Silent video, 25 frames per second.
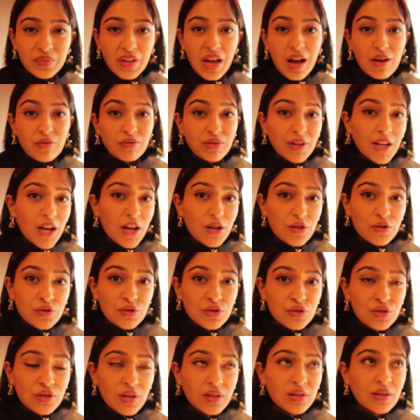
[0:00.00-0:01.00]
have
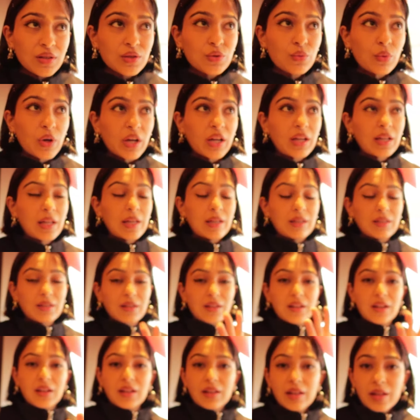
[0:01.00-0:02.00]
lunch in this
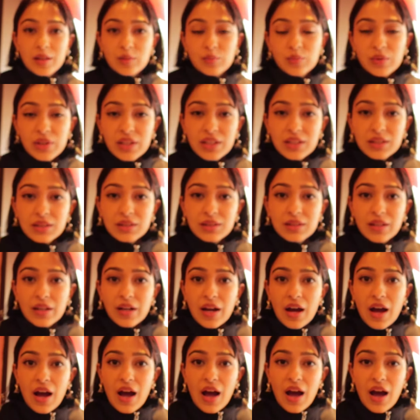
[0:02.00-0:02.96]
raclette place that